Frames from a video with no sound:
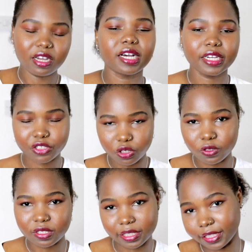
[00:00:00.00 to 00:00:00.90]
I
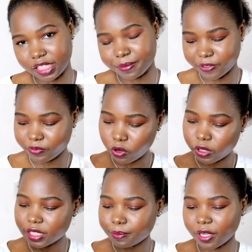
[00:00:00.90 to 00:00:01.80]
chose the items, of
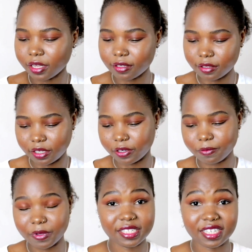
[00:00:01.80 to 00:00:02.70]
course, but you
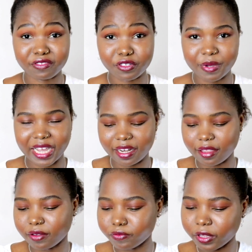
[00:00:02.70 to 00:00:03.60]
know, I didn't have to pay
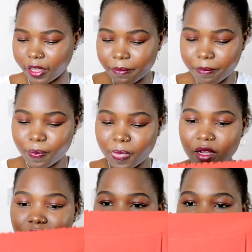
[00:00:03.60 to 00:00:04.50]
anything for them.
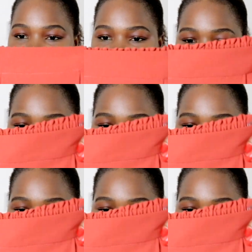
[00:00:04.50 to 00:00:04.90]
So this